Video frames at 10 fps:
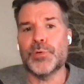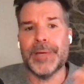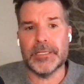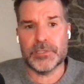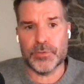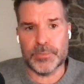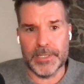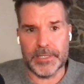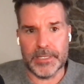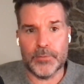rebalance those
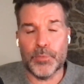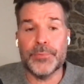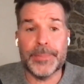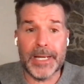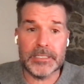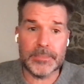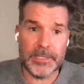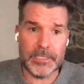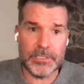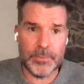monthly. We rebalance
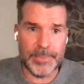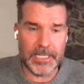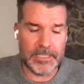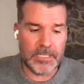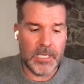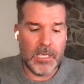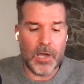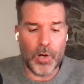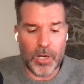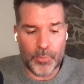monthly too because
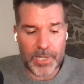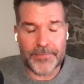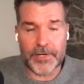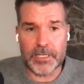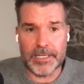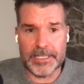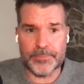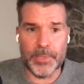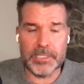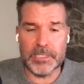we offer our clients
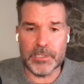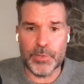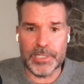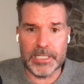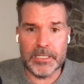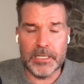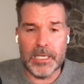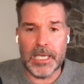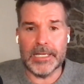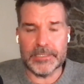monthly liquidity.
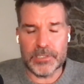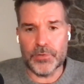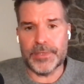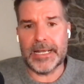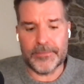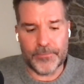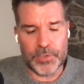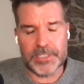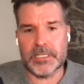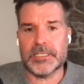And so that
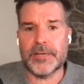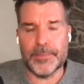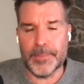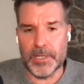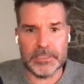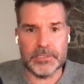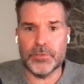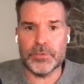forces us every month to